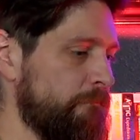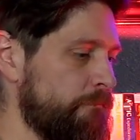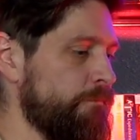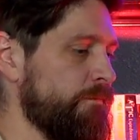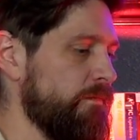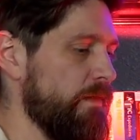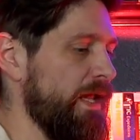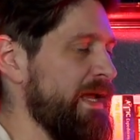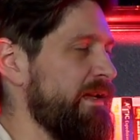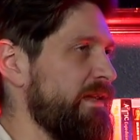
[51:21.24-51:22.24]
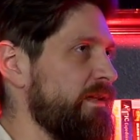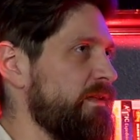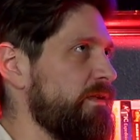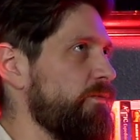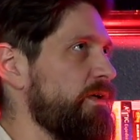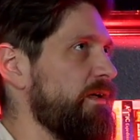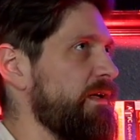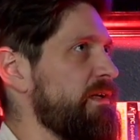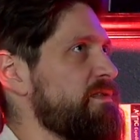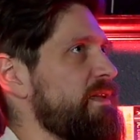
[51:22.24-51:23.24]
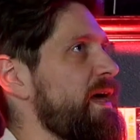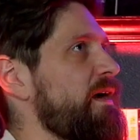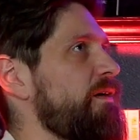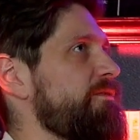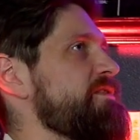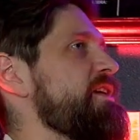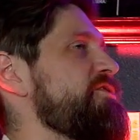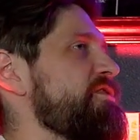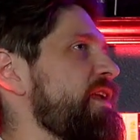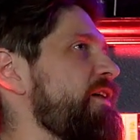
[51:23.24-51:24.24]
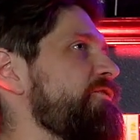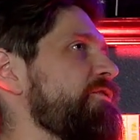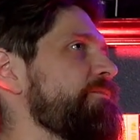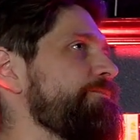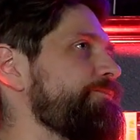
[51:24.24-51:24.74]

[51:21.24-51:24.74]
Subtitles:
Mm-hmm. And I think we could get into that conversation after.